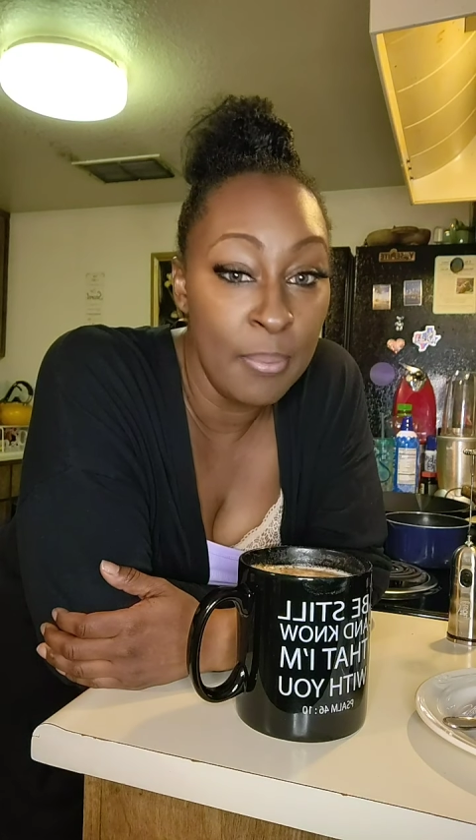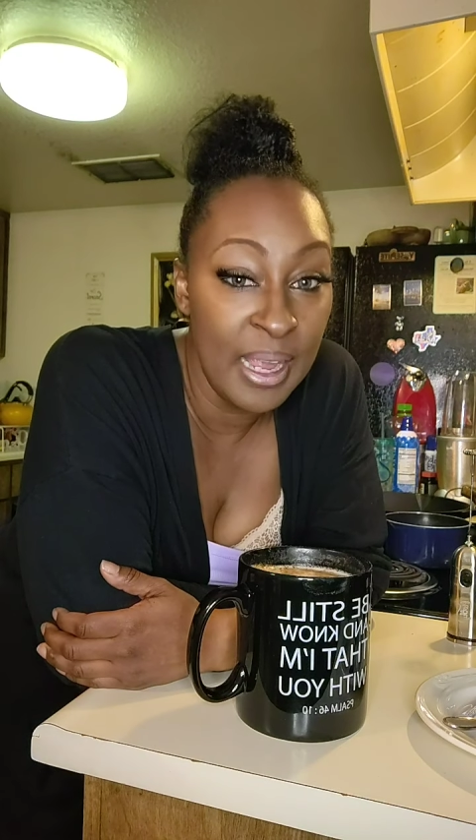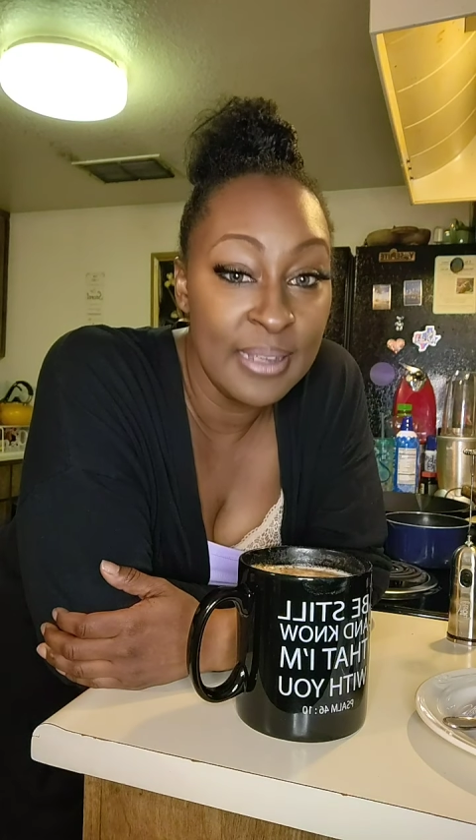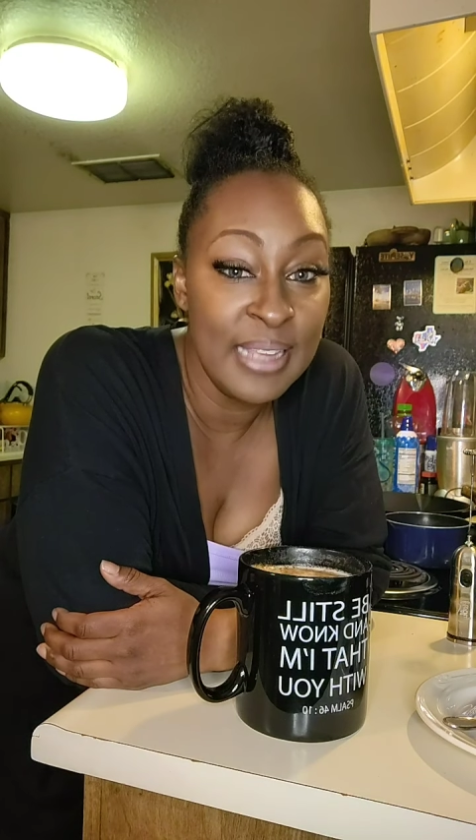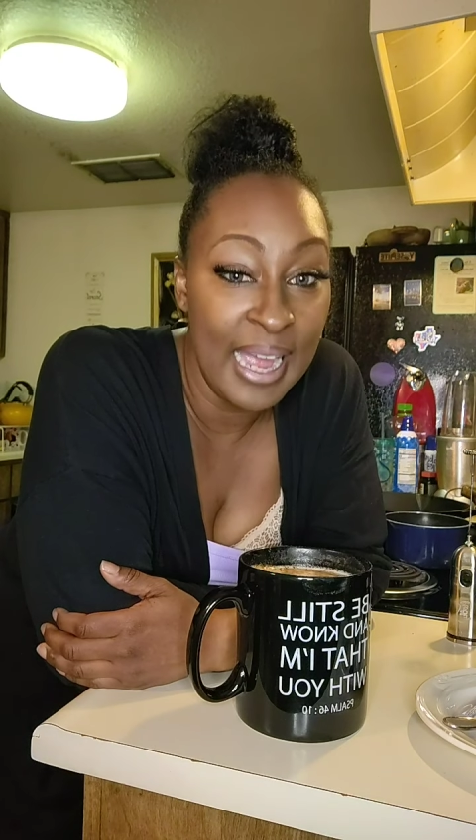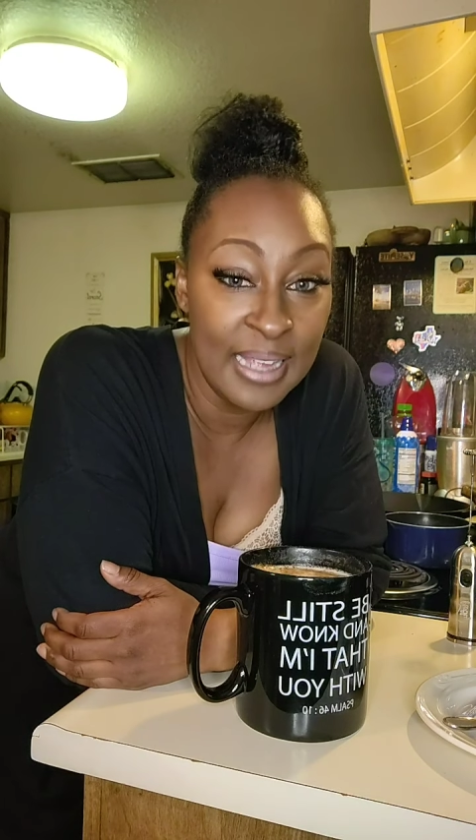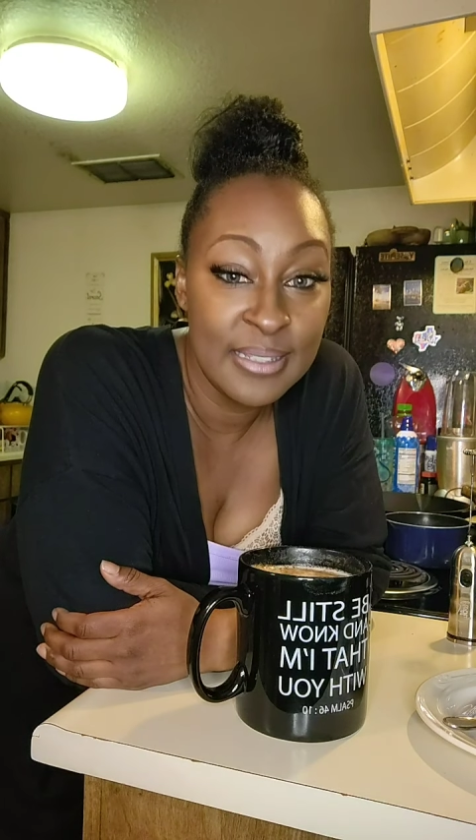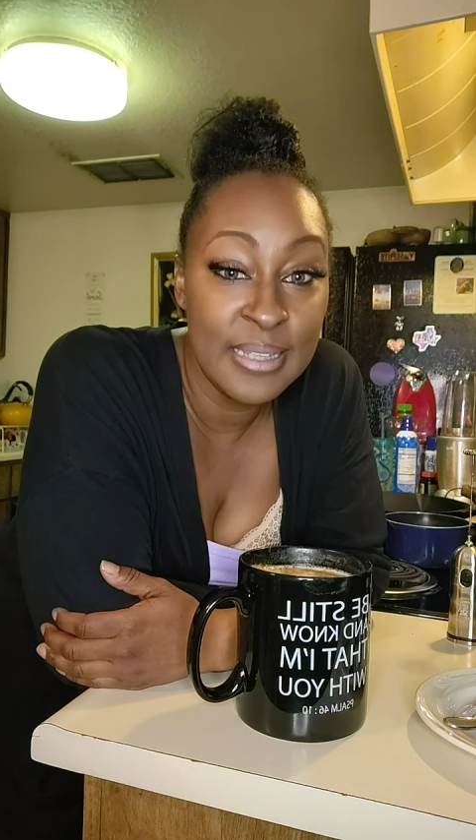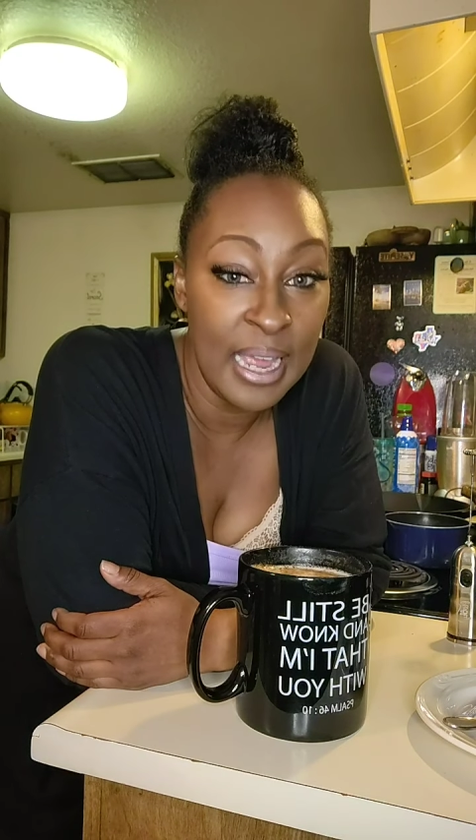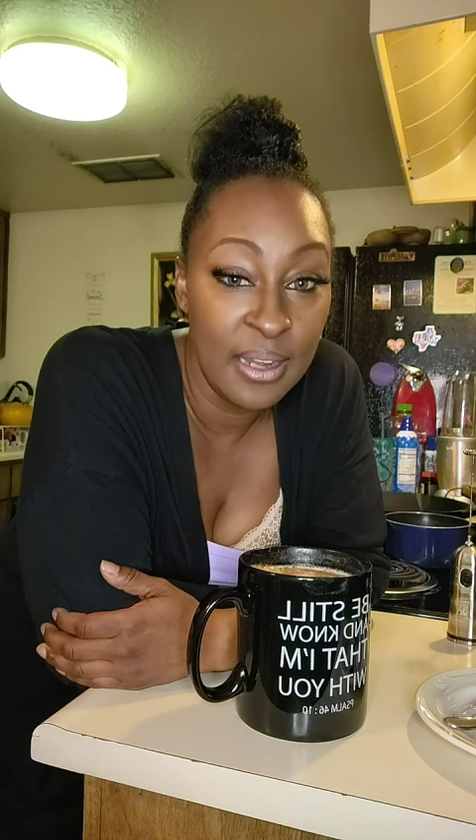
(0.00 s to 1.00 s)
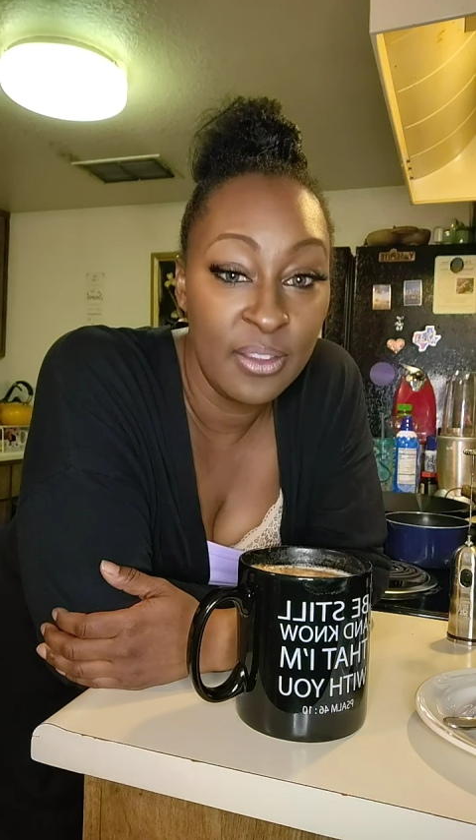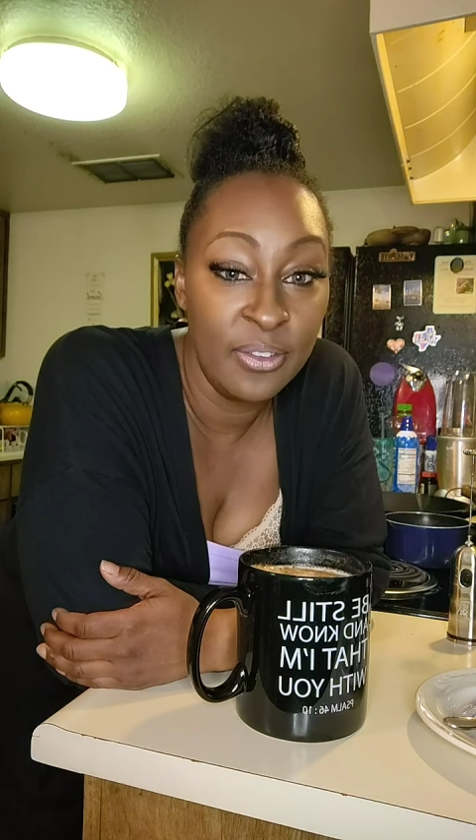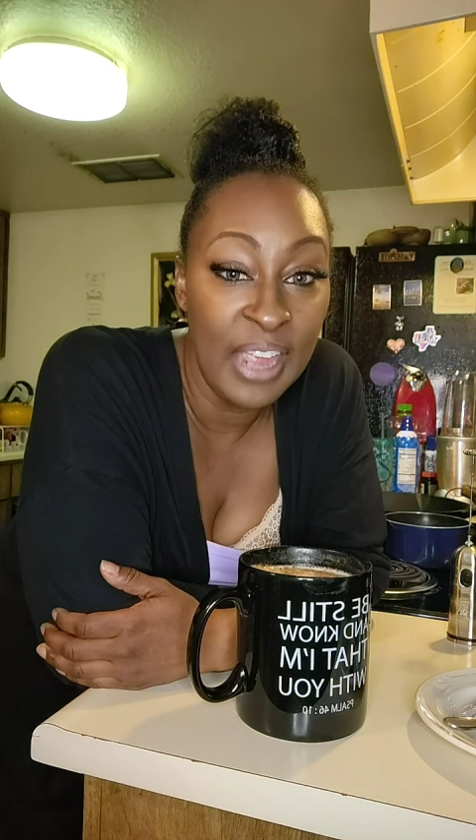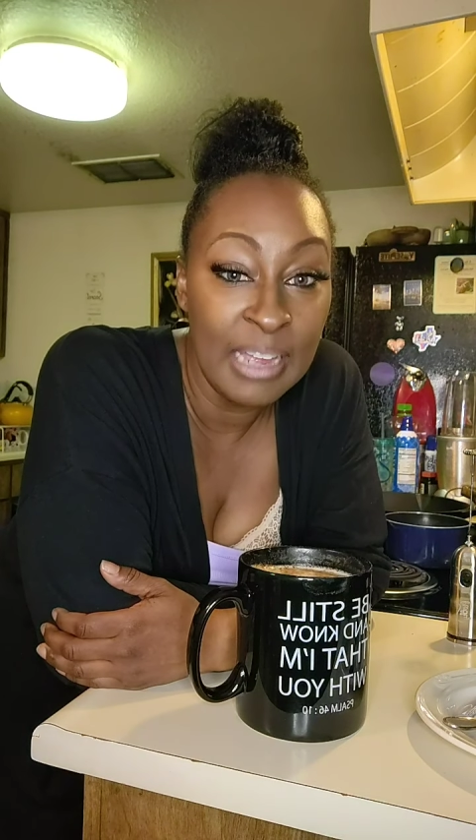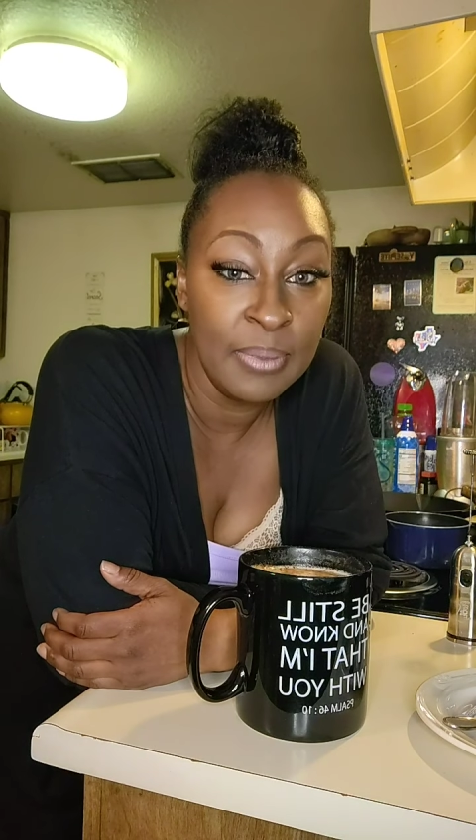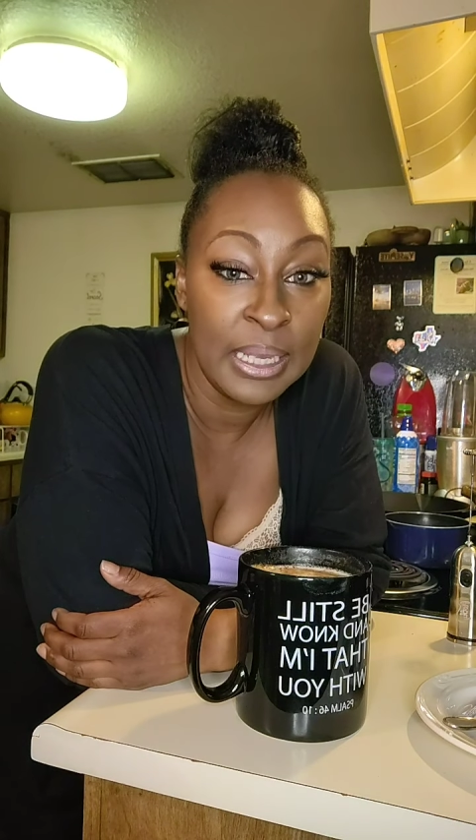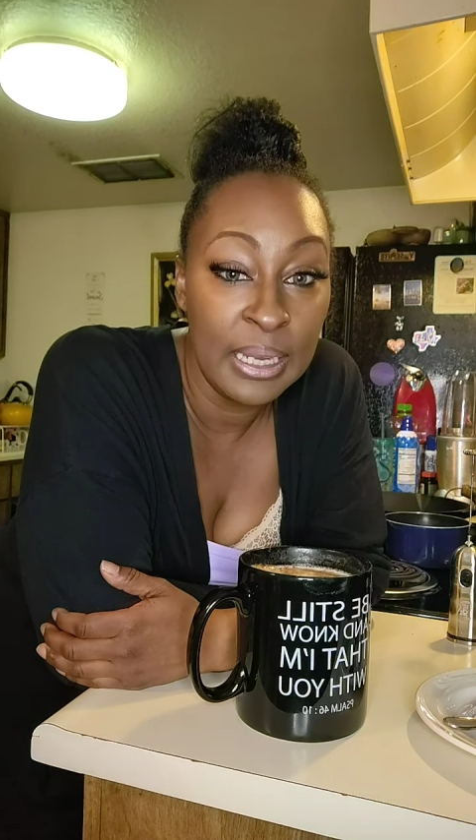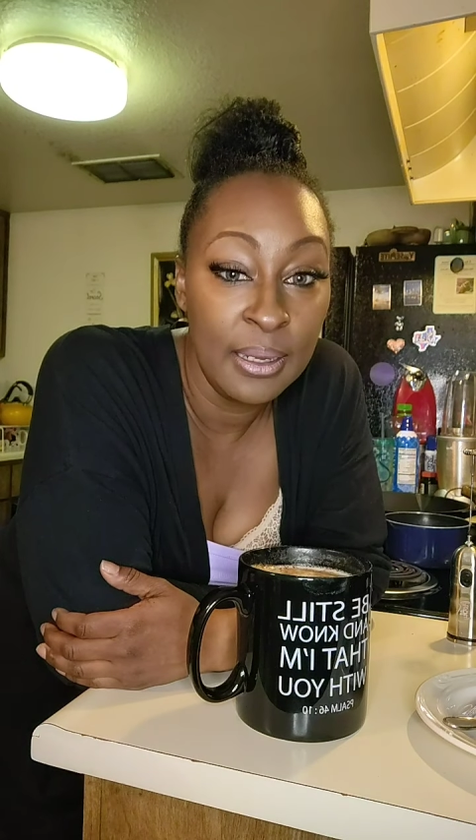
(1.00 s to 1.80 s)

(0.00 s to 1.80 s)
dad's side of the family,